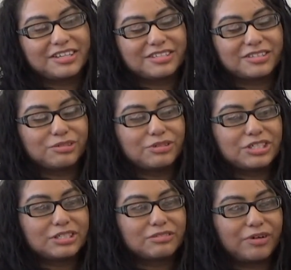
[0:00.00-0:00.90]
So we
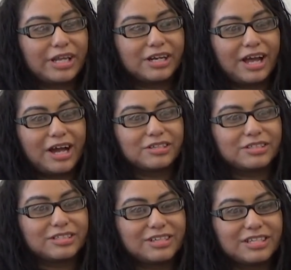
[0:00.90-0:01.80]
just waited
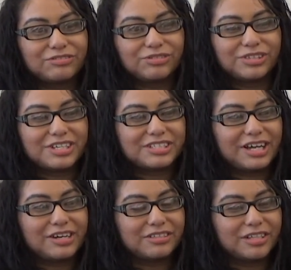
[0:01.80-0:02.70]
out his 4 years
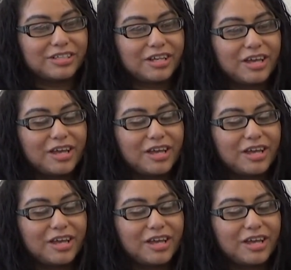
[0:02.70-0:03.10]
out, and then